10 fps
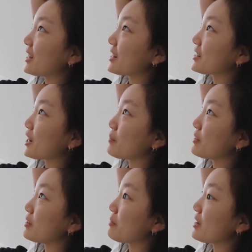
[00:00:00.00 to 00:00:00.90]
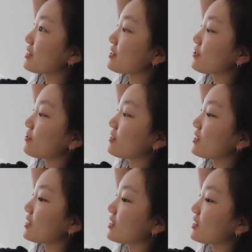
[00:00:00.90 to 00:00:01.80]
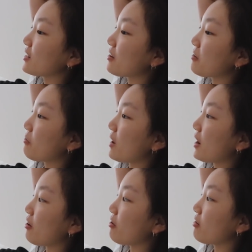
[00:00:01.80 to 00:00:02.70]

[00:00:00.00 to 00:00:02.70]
that's gonna be May soon. Wow.